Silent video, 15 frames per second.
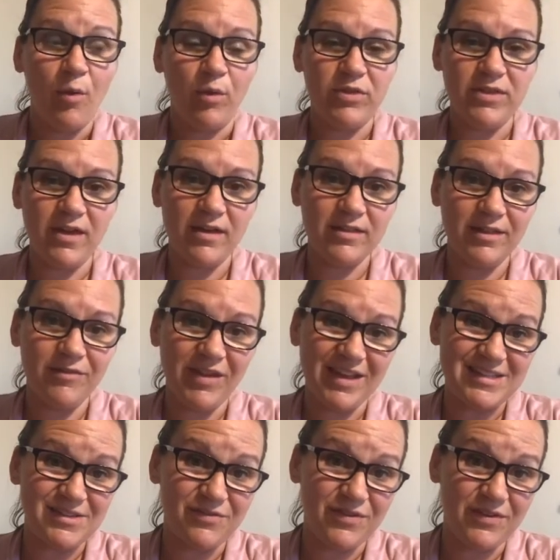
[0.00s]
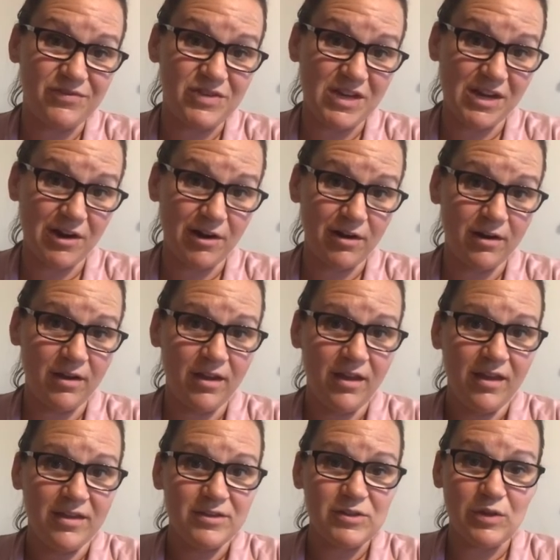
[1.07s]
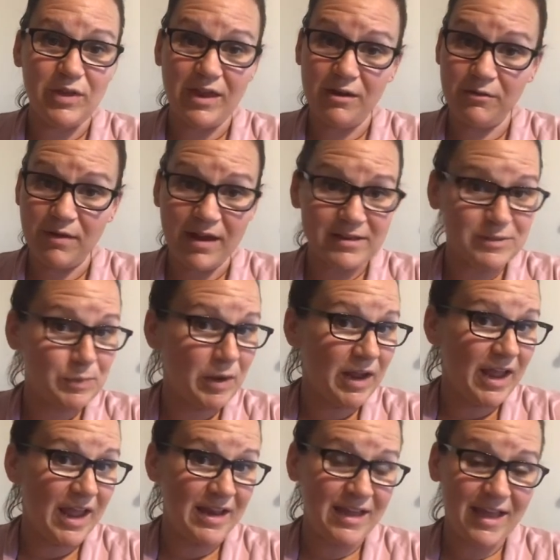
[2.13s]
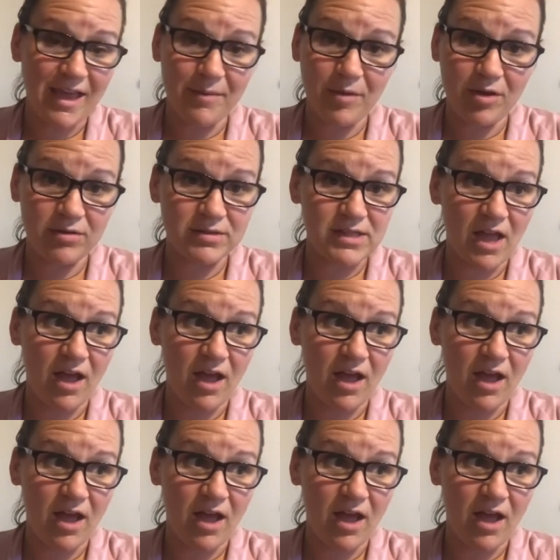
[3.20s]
With Young Living, it's a 50 year. So they do not spray any chemicals